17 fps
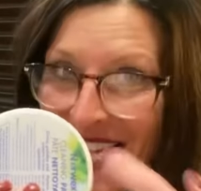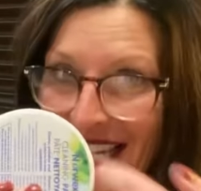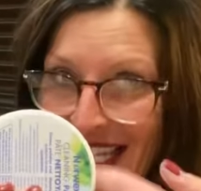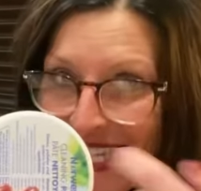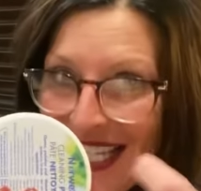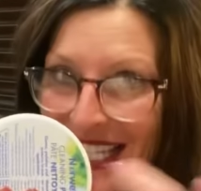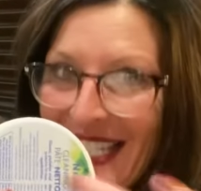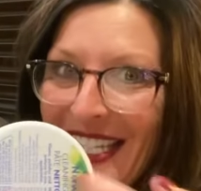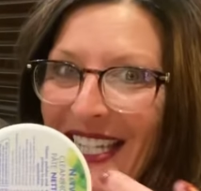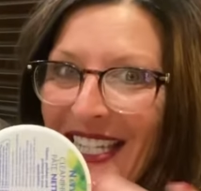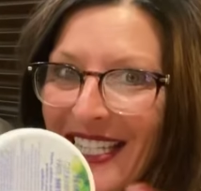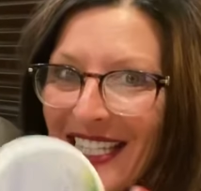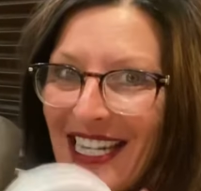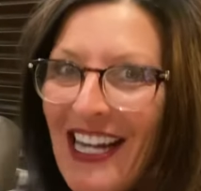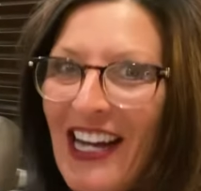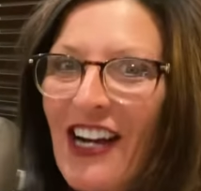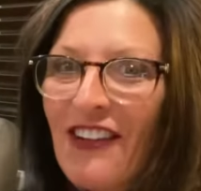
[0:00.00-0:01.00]
This gets it
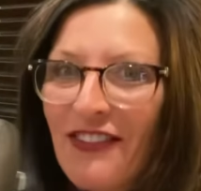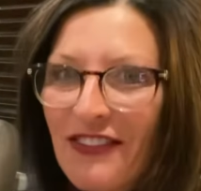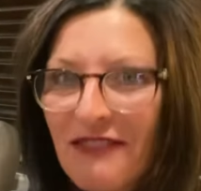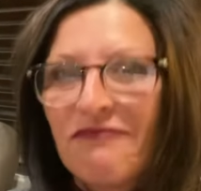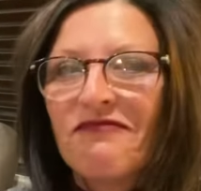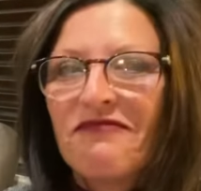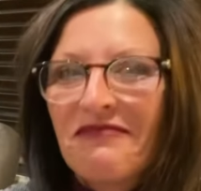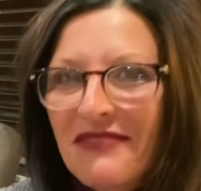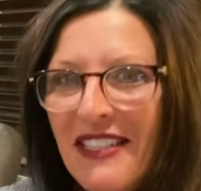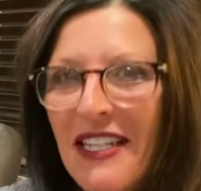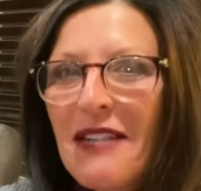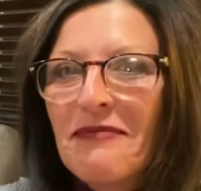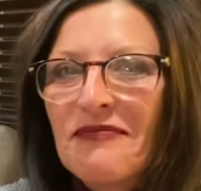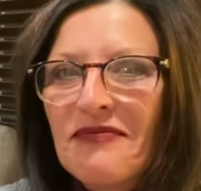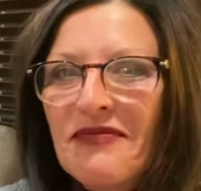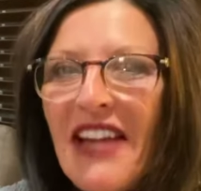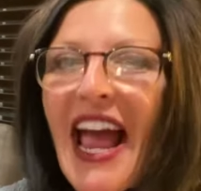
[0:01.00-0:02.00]
off.
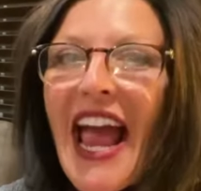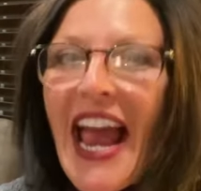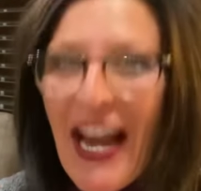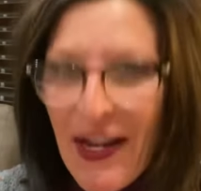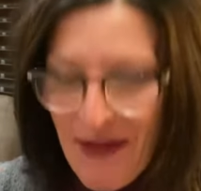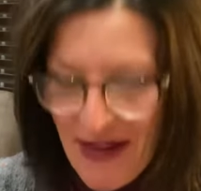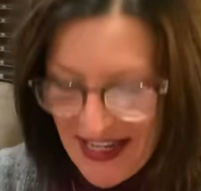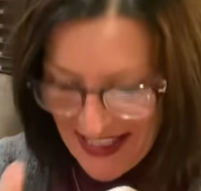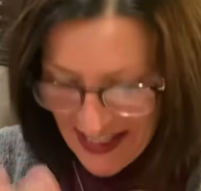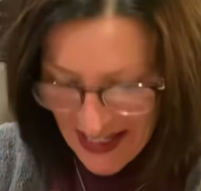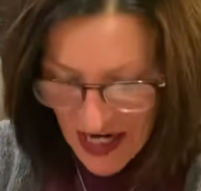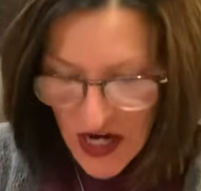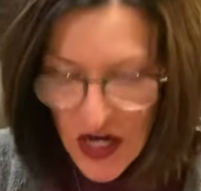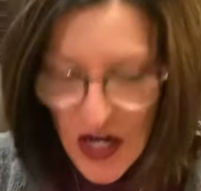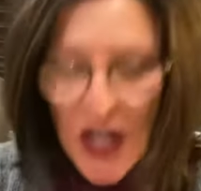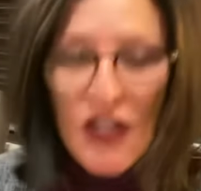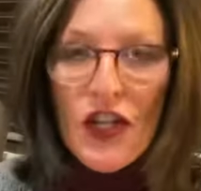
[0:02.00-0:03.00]
Yep. Anyways,
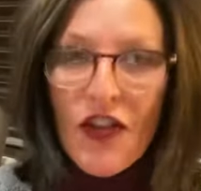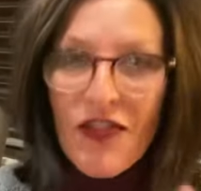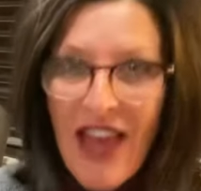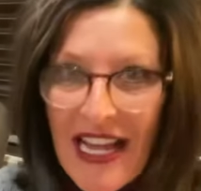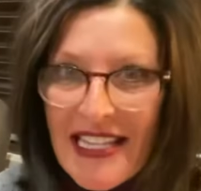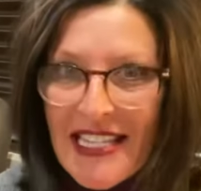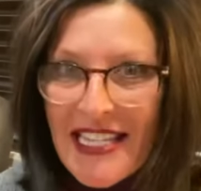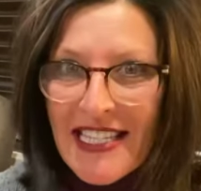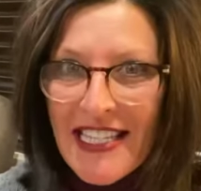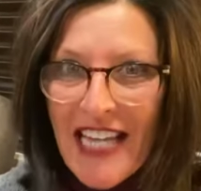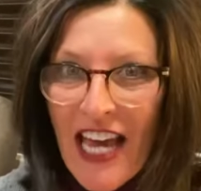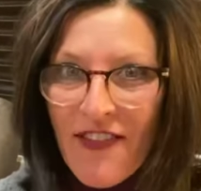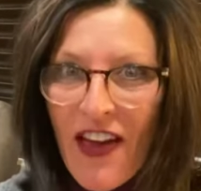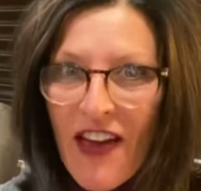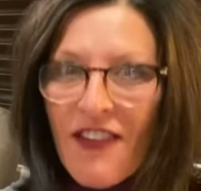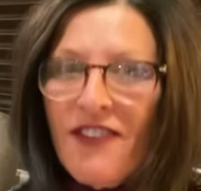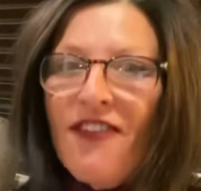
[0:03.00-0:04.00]
so that's the Safe
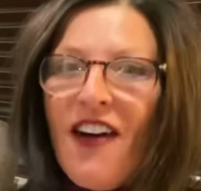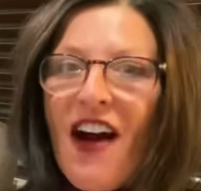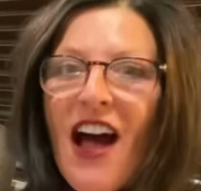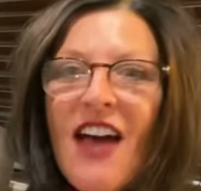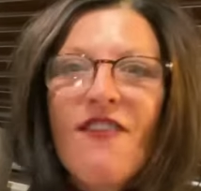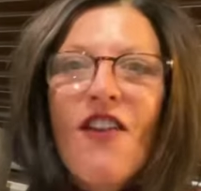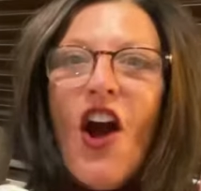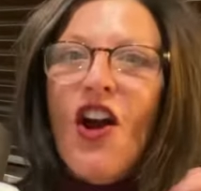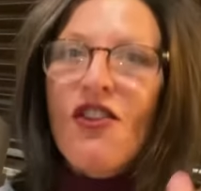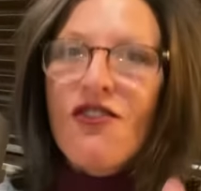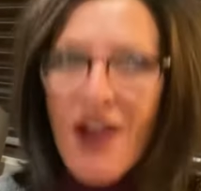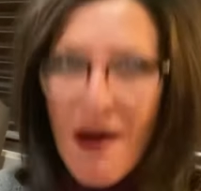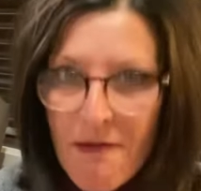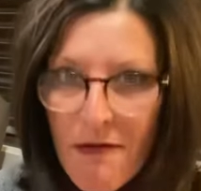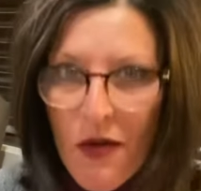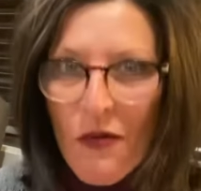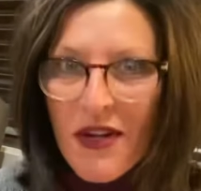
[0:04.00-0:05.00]
Haven 5, our
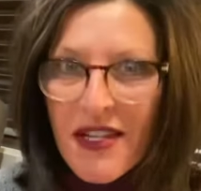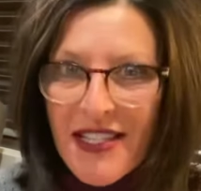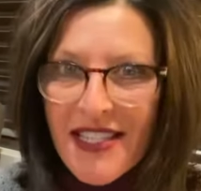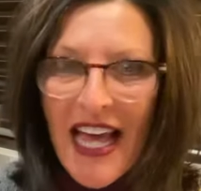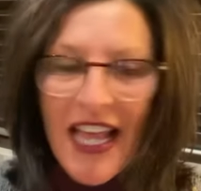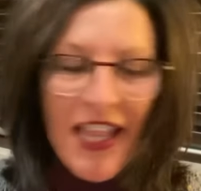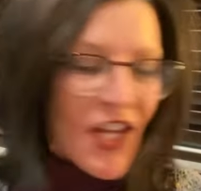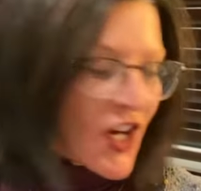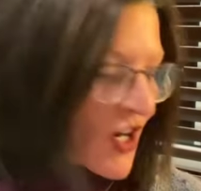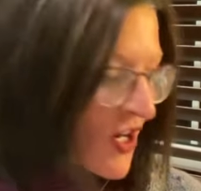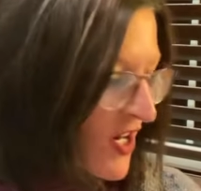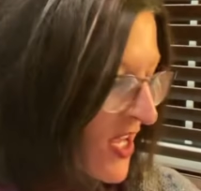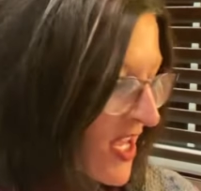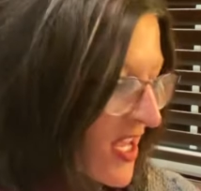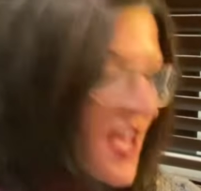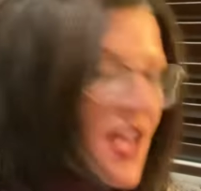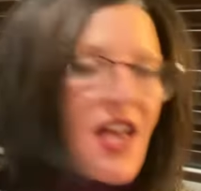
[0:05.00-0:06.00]
#1 seller.
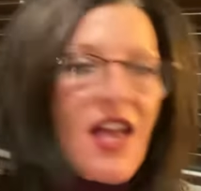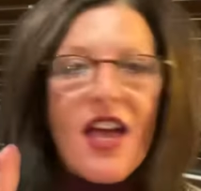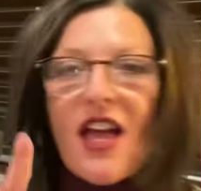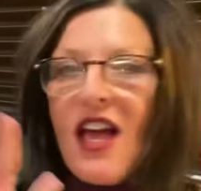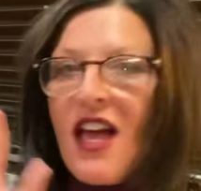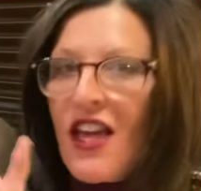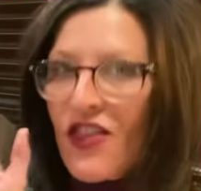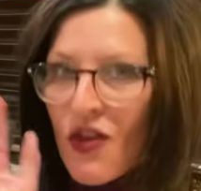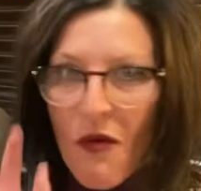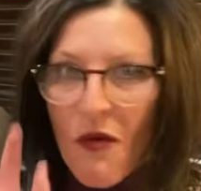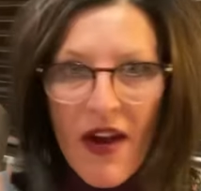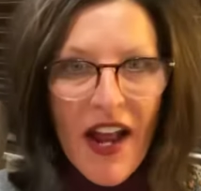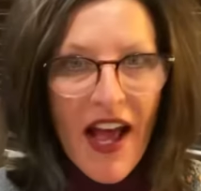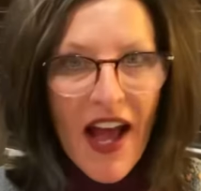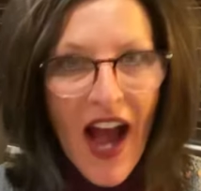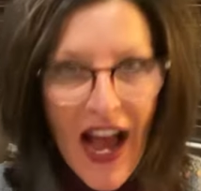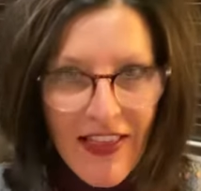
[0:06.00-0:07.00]
The one
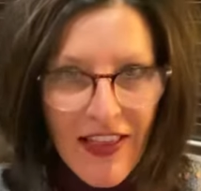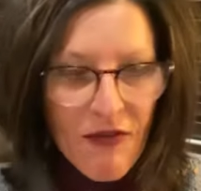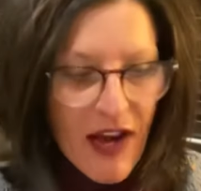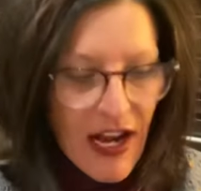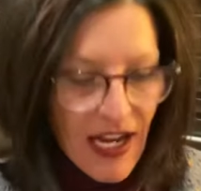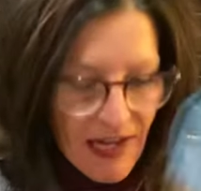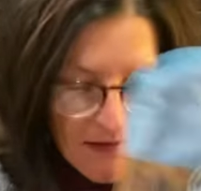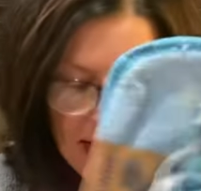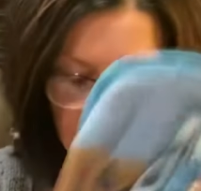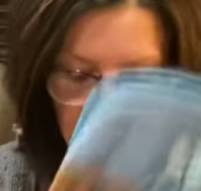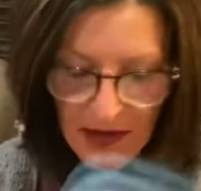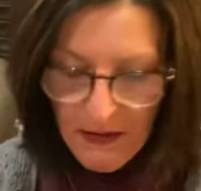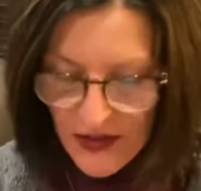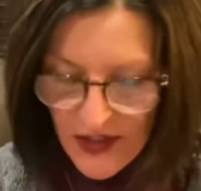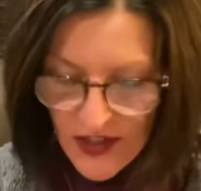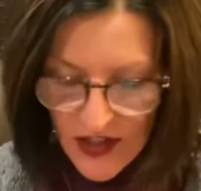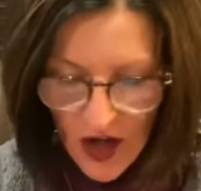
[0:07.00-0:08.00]
I highly recommend
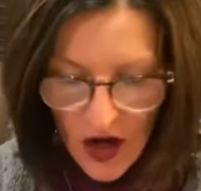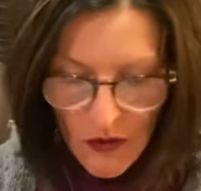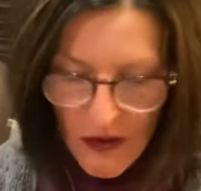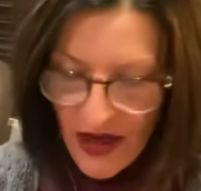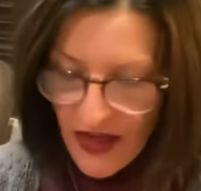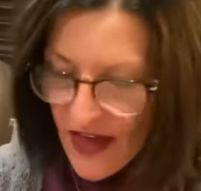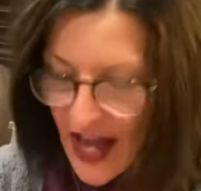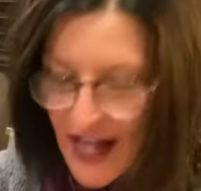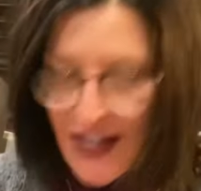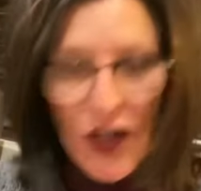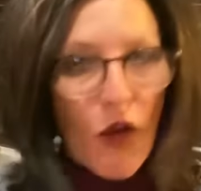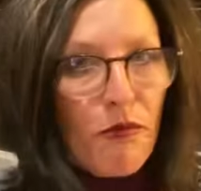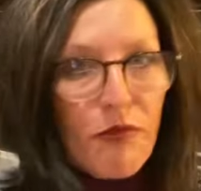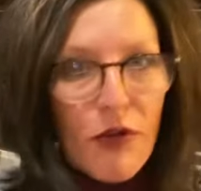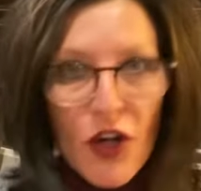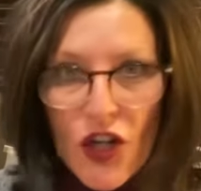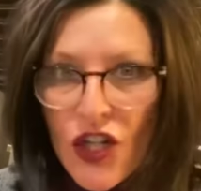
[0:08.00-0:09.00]
people start with. I don't
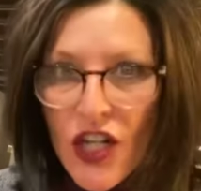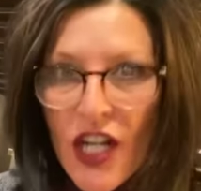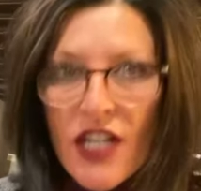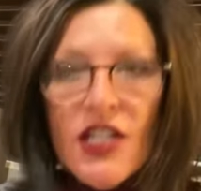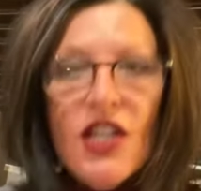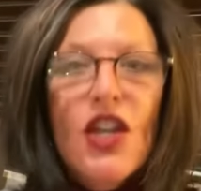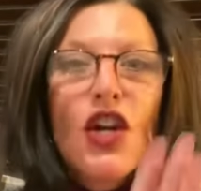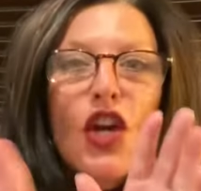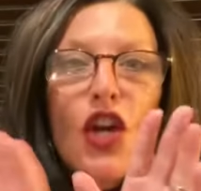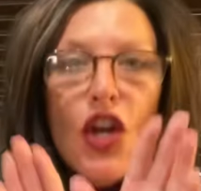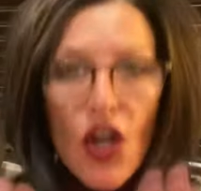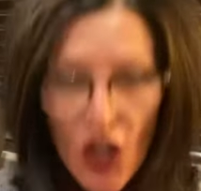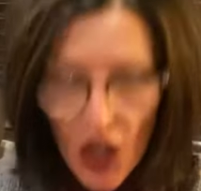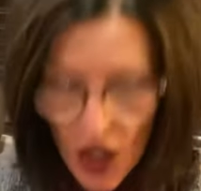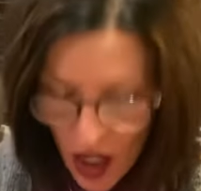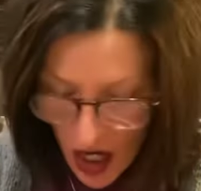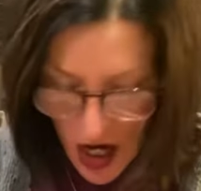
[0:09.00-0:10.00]
push it,
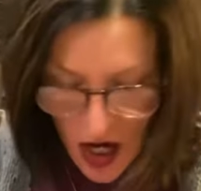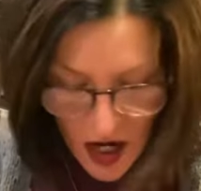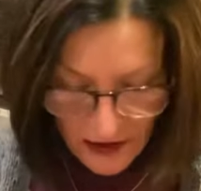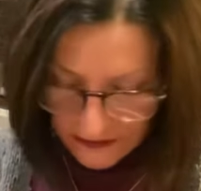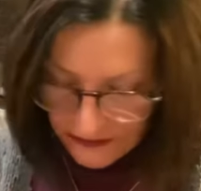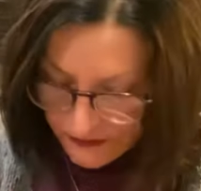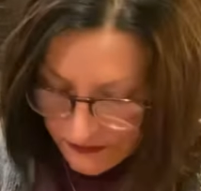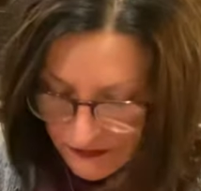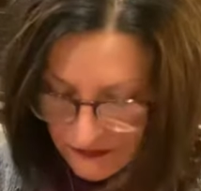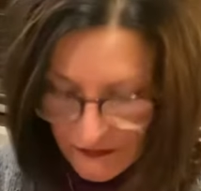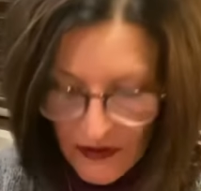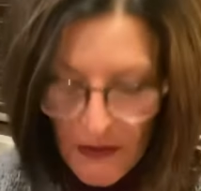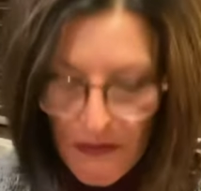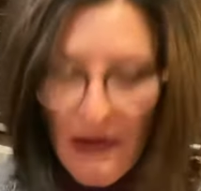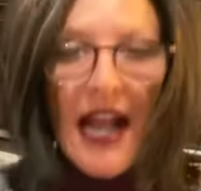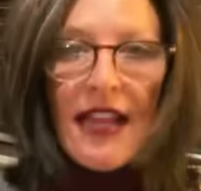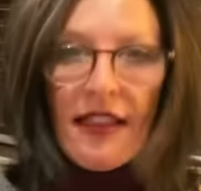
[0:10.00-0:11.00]

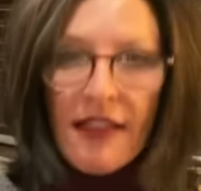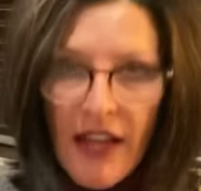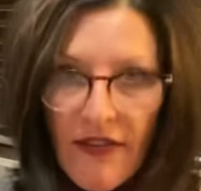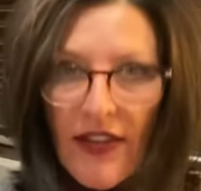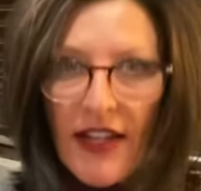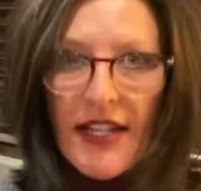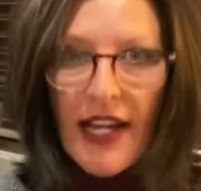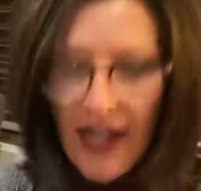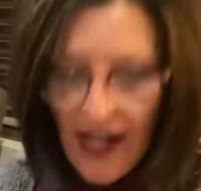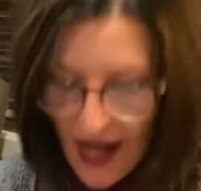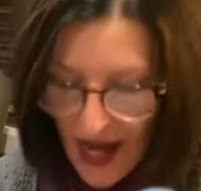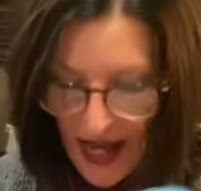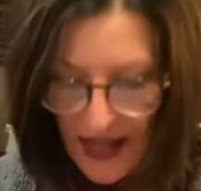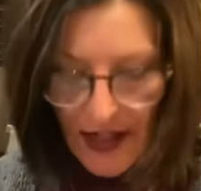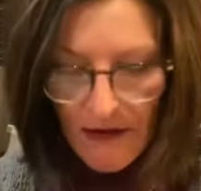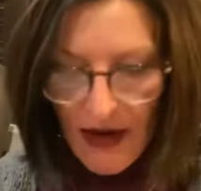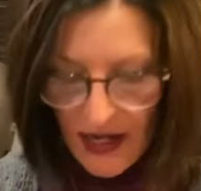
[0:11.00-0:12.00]
but I love it and I
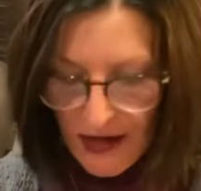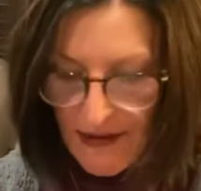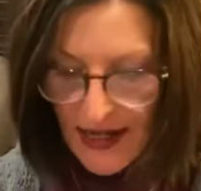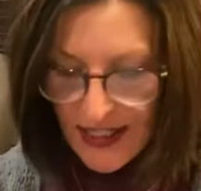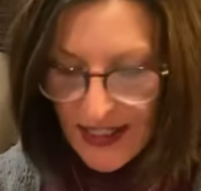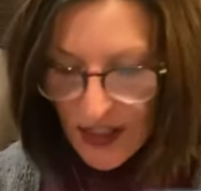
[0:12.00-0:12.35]
highly recommend it,